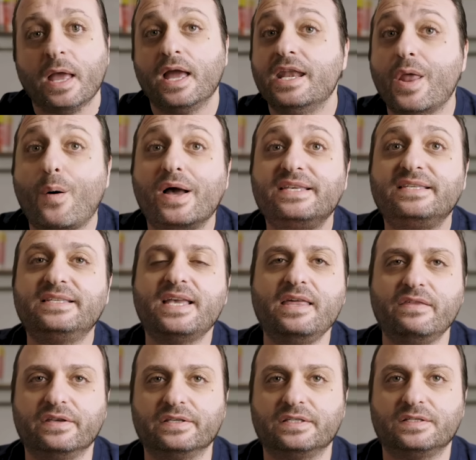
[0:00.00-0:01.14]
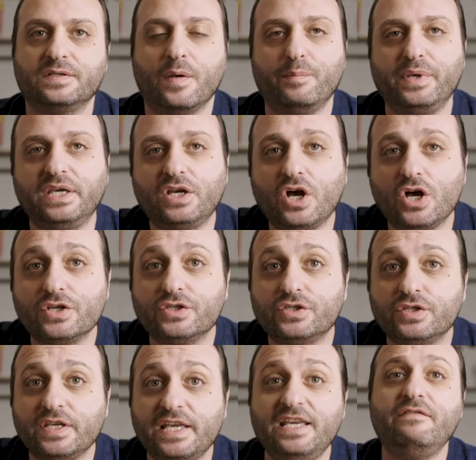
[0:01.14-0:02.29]
Now, I say this
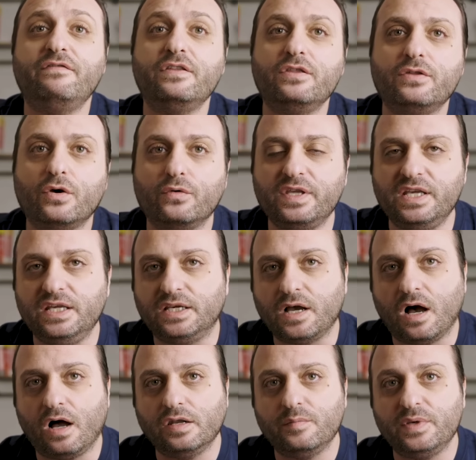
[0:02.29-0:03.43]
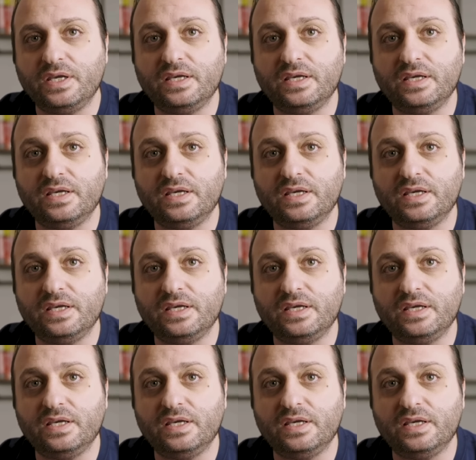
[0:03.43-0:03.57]
because even though the economy